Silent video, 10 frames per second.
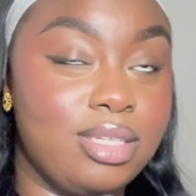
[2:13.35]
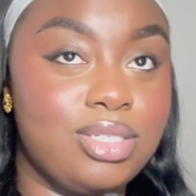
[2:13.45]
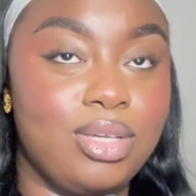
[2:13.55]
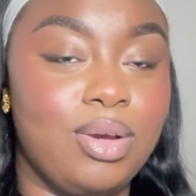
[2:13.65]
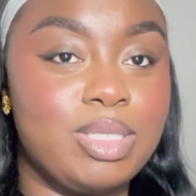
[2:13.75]

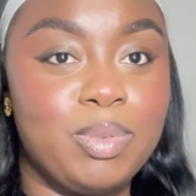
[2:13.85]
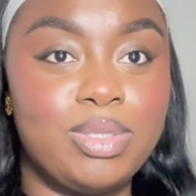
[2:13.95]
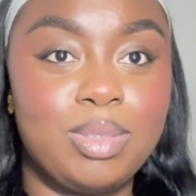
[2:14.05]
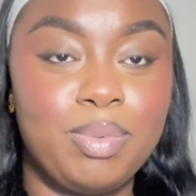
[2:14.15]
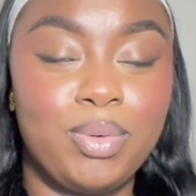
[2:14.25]
So I was
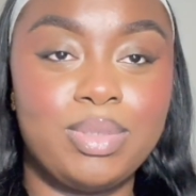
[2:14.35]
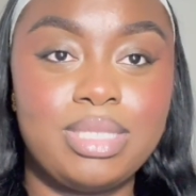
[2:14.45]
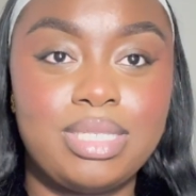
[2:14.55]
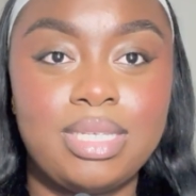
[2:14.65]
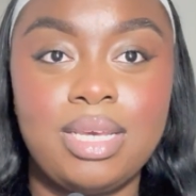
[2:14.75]
supposed to
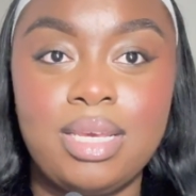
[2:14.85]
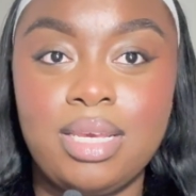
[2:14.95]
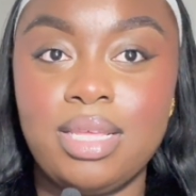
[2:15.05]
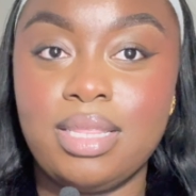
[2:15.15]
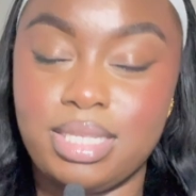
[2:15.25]
post
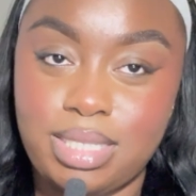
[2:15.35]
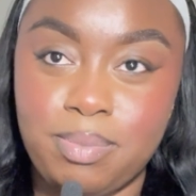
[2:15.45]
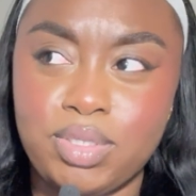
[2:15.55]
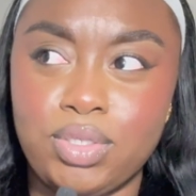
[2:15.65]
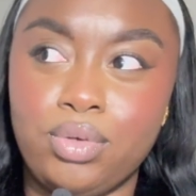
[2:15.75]
this
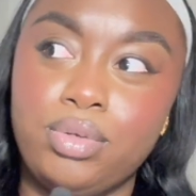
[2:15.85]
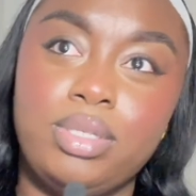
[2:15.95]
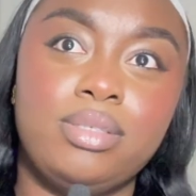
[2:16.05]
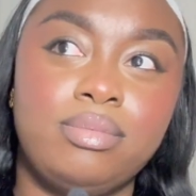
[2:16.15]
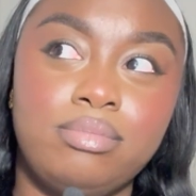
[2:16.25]
episode